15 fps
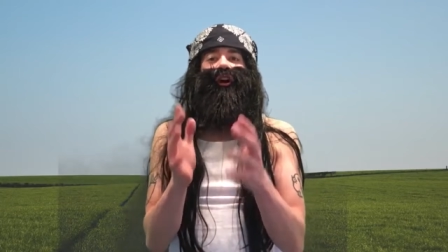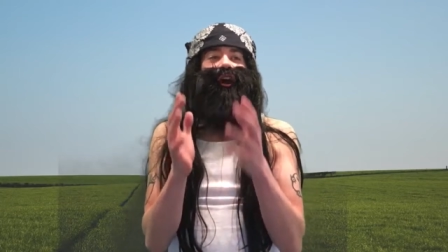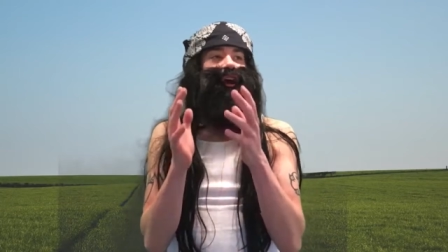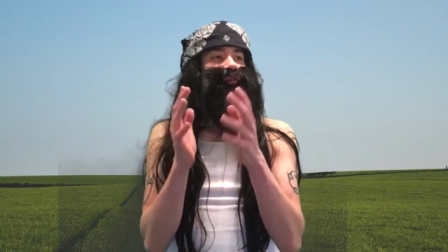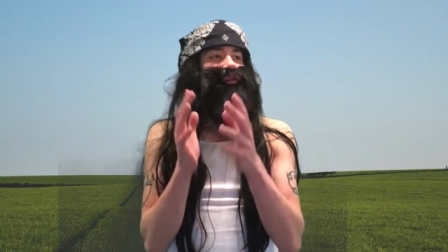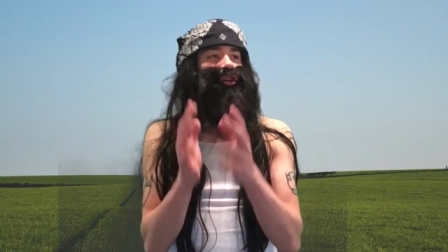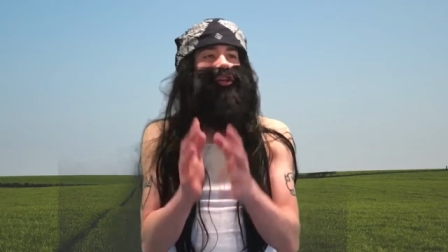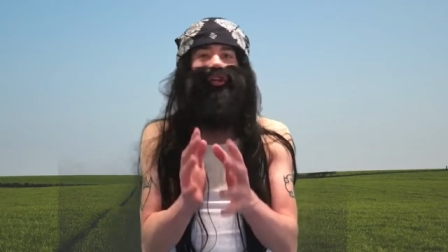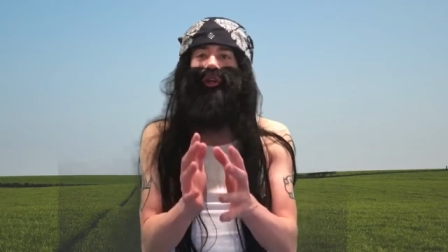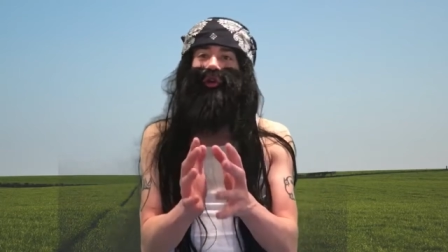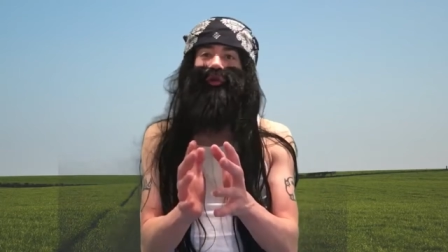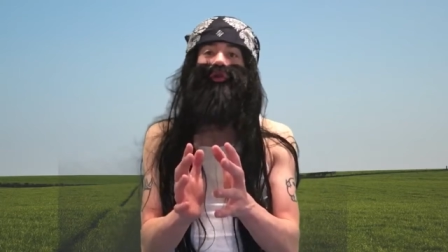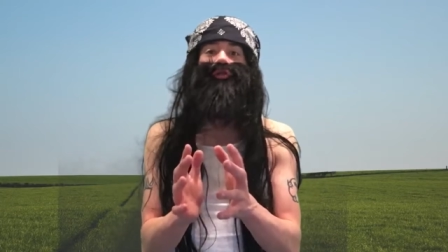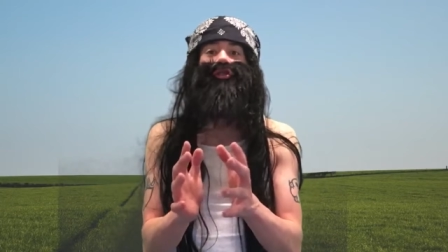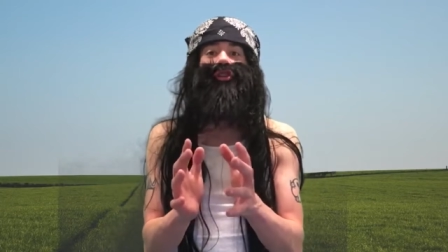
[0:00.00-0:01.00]
I have a
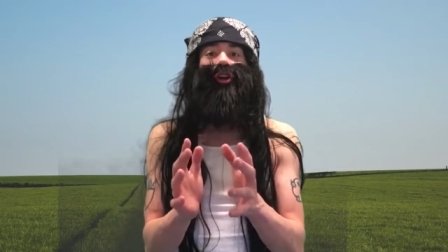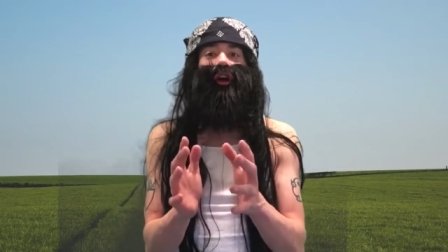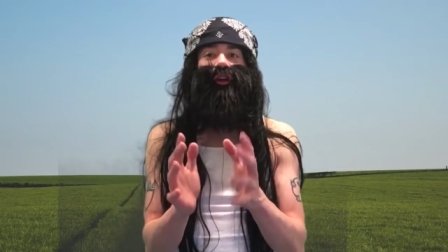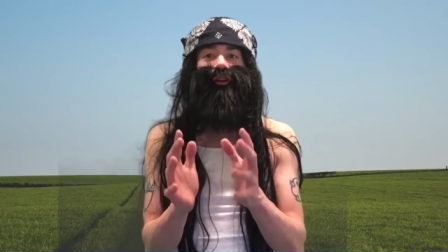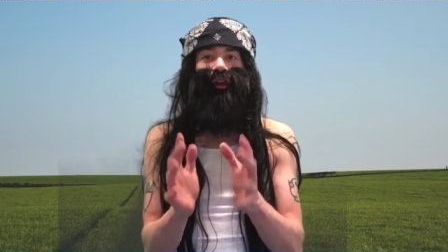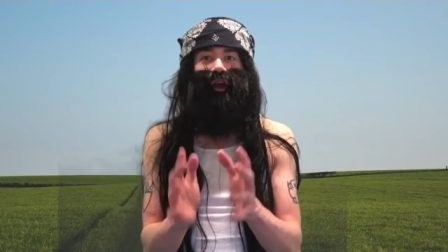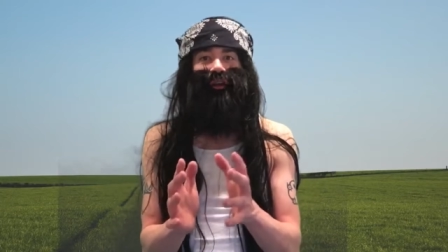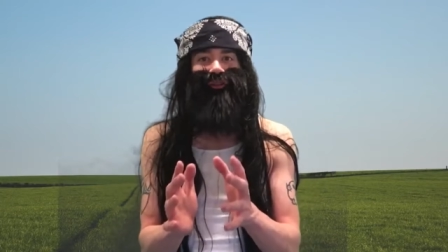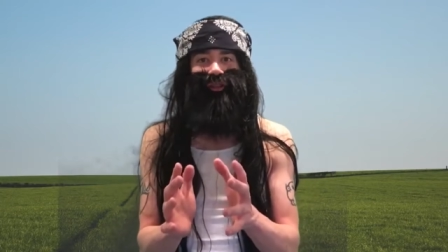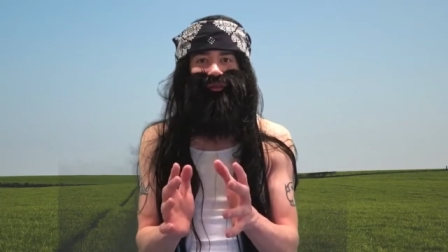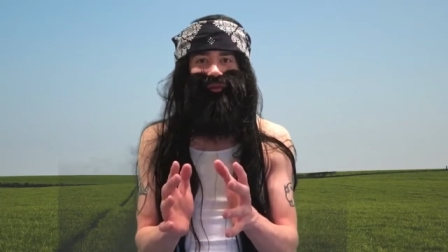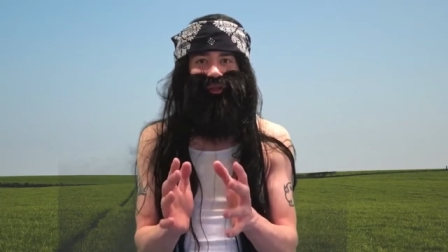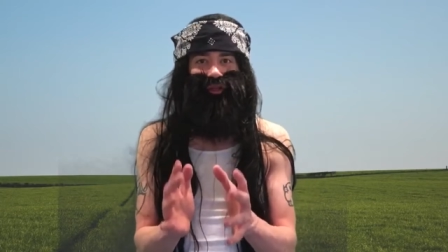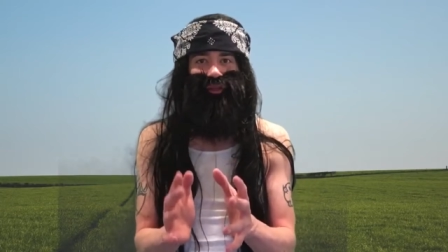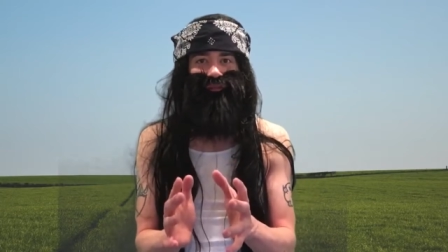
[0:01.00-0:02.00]
huge
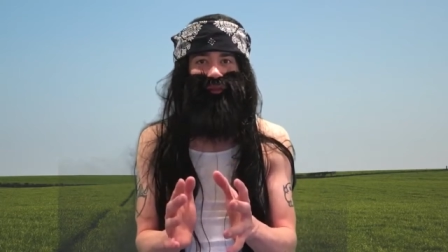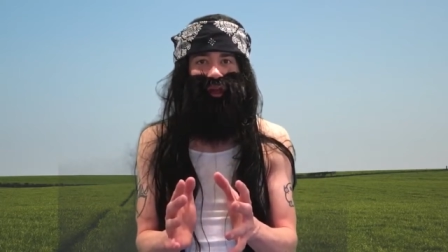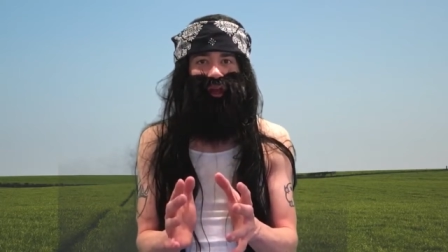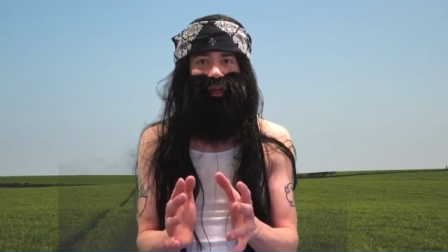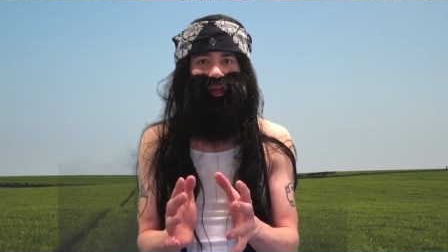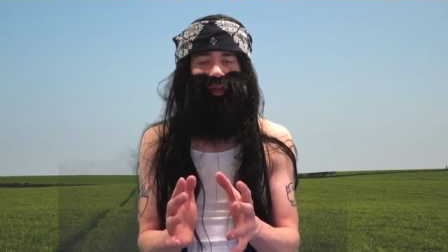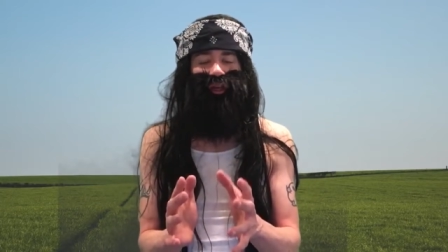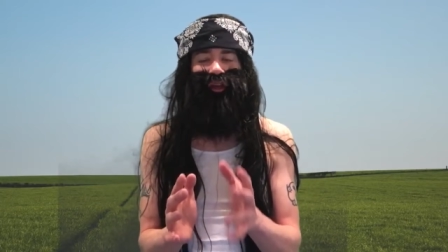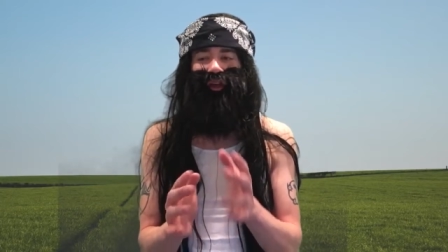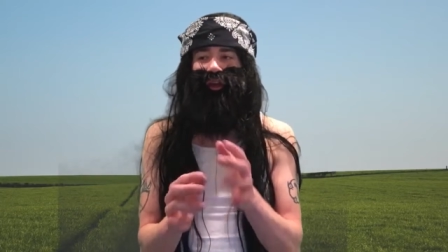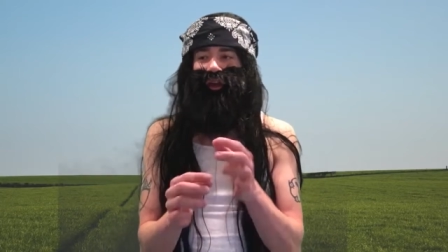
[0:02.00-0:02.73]
announcement to make.